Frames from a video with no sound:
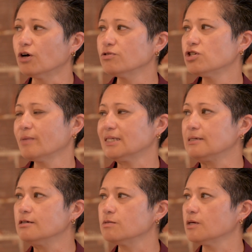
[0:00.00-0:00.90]
she may
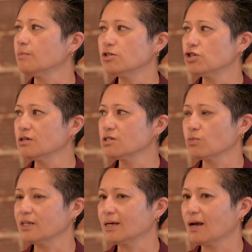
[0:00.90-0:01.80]
tease me, but she doesn't
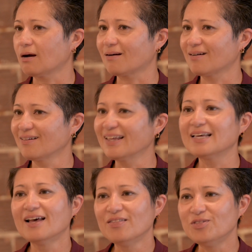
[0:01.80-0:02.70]
really care. Like,
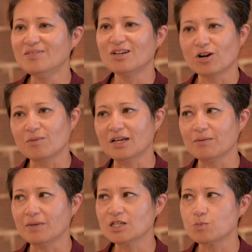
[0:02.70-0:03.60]
you know what I mean?
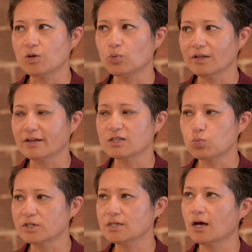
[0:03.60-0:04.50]
It makes me realize
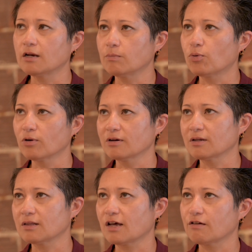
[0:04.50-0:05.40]
what's unimportant
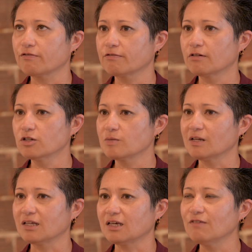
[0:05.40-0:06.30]
in life
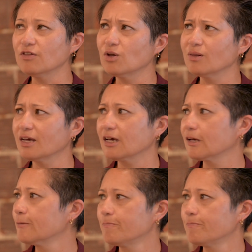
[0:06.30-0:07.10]
ultimately. Even though like,